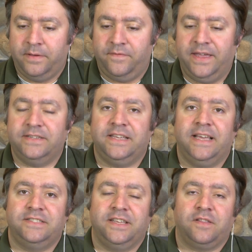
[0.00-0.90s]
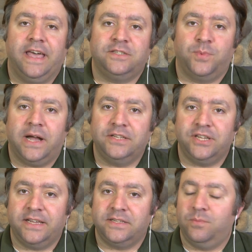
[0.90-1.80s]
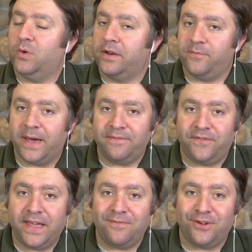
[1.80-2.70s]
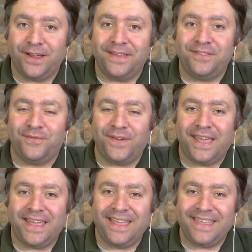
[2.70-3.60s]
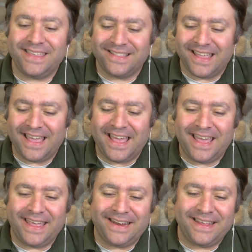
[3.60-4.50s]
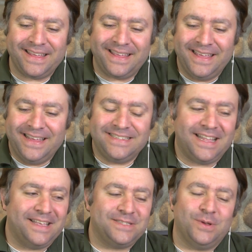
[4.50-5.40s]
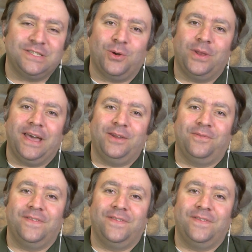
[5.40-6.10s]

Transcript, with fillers: Fantastic. Last project and one of my favorites, Fahey Glen. Tell us what's going on over